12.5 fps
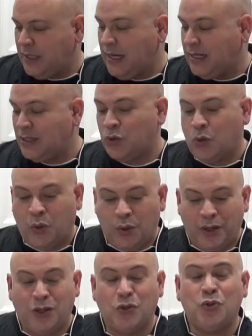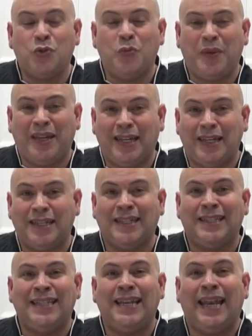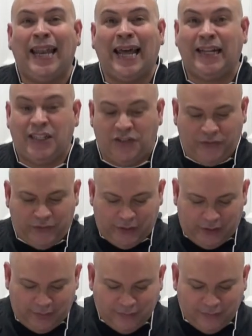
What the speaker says: It's going to be delightful.